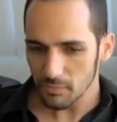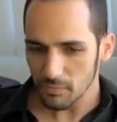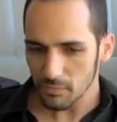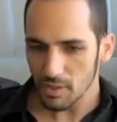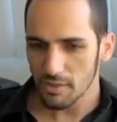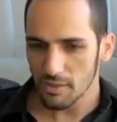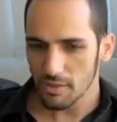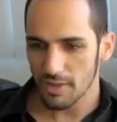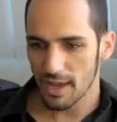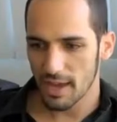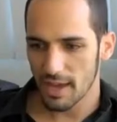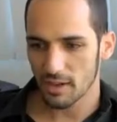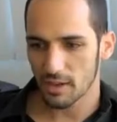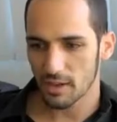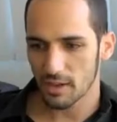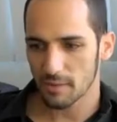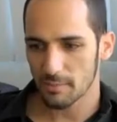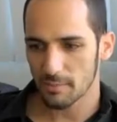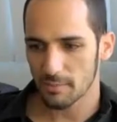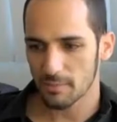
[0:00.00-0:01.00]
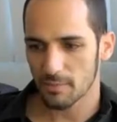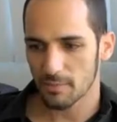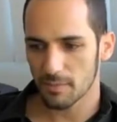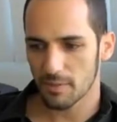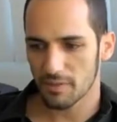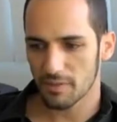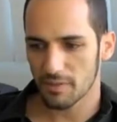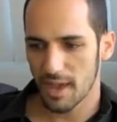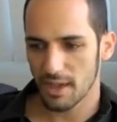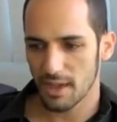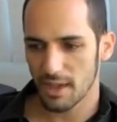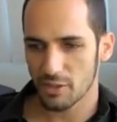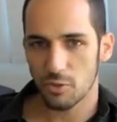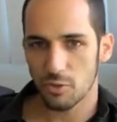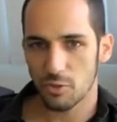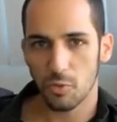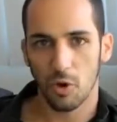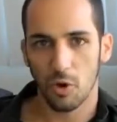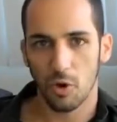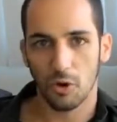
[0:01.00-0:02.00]
That
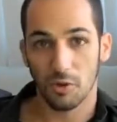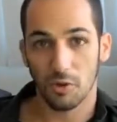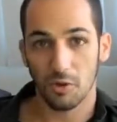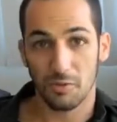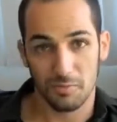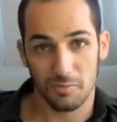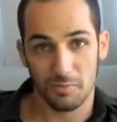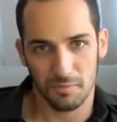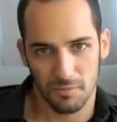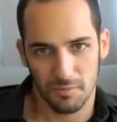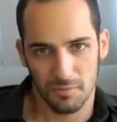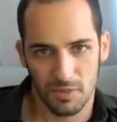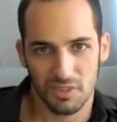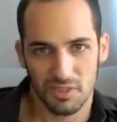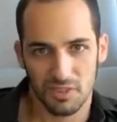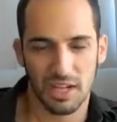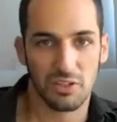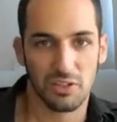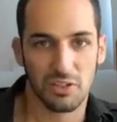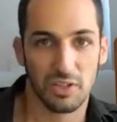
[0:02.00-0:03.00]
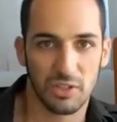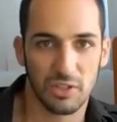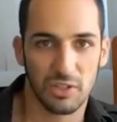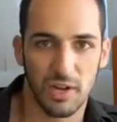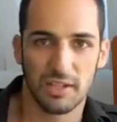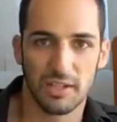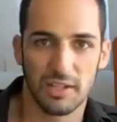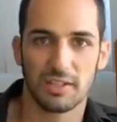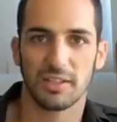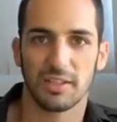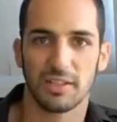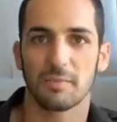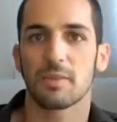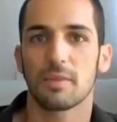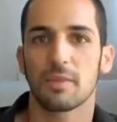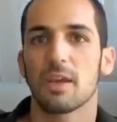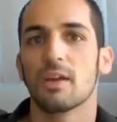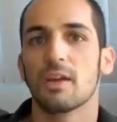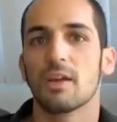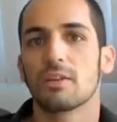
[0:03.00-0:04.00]
you are sexually attracted to
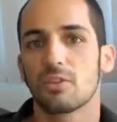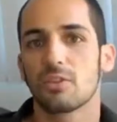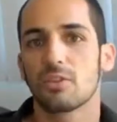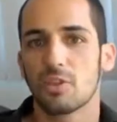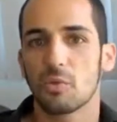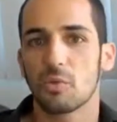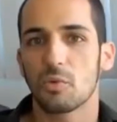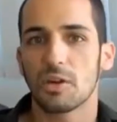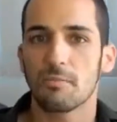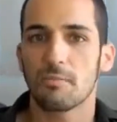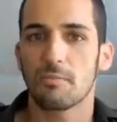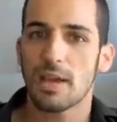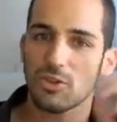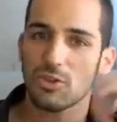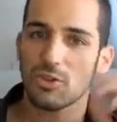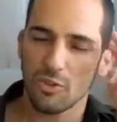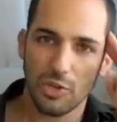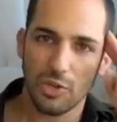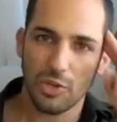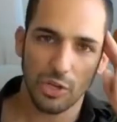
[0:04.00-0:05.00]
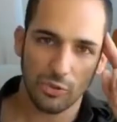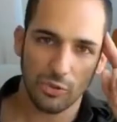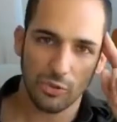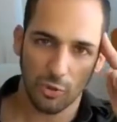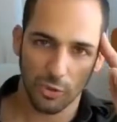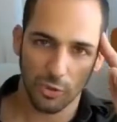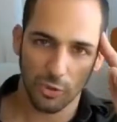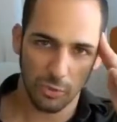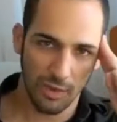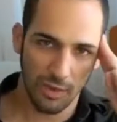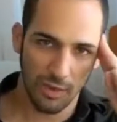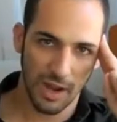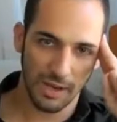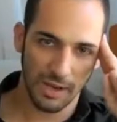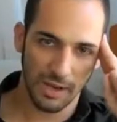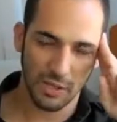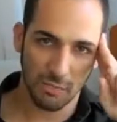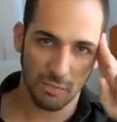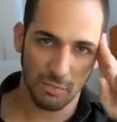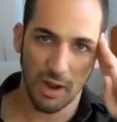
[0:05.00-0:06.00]
them. So you want to make sure you control your
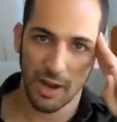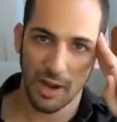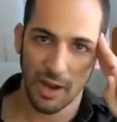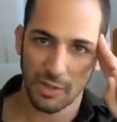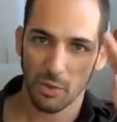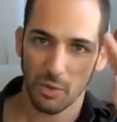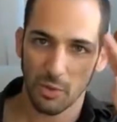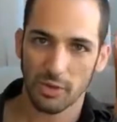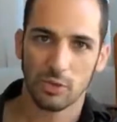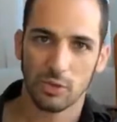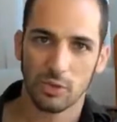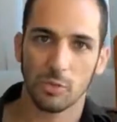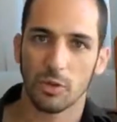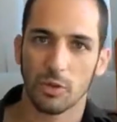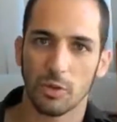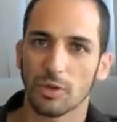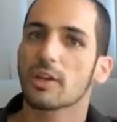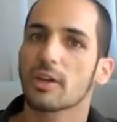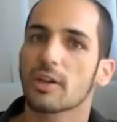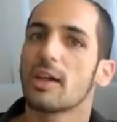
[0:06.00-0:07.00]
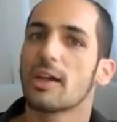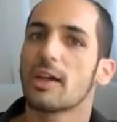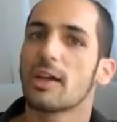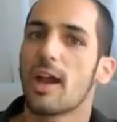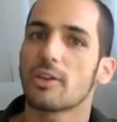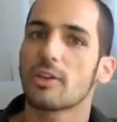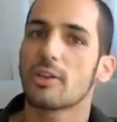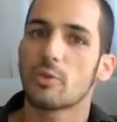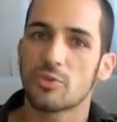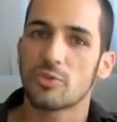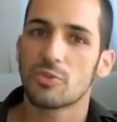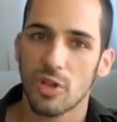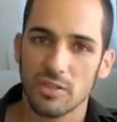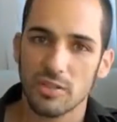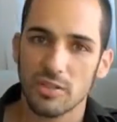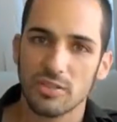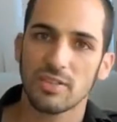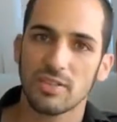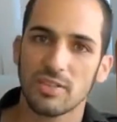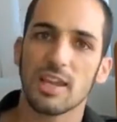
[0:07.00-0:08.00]
mind while you're at work, and you
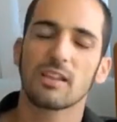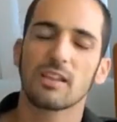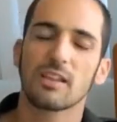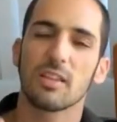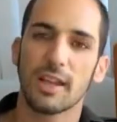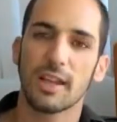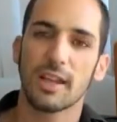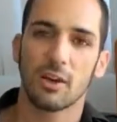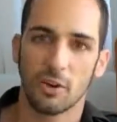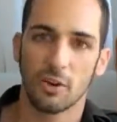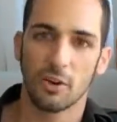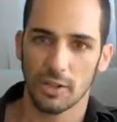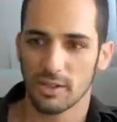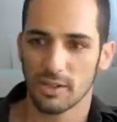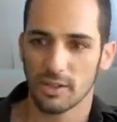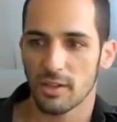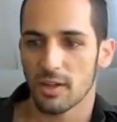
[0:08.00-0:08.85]
just stay lighthearted.